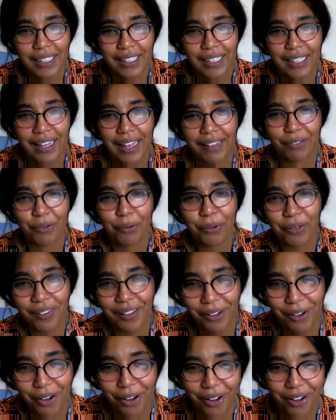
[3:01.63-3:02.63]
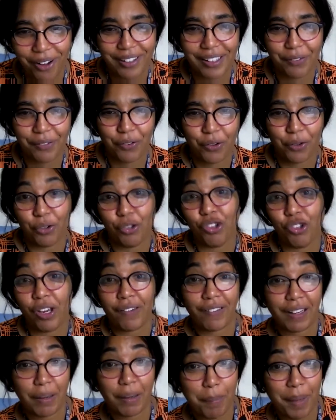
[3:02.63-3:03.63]
Now, that's also hard if you're
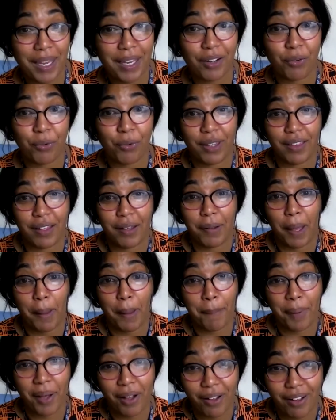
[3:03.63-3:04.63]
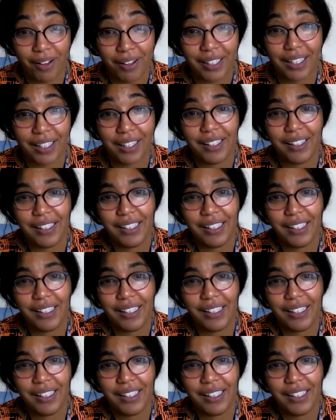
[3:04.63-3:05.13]
sharing a bed with a partner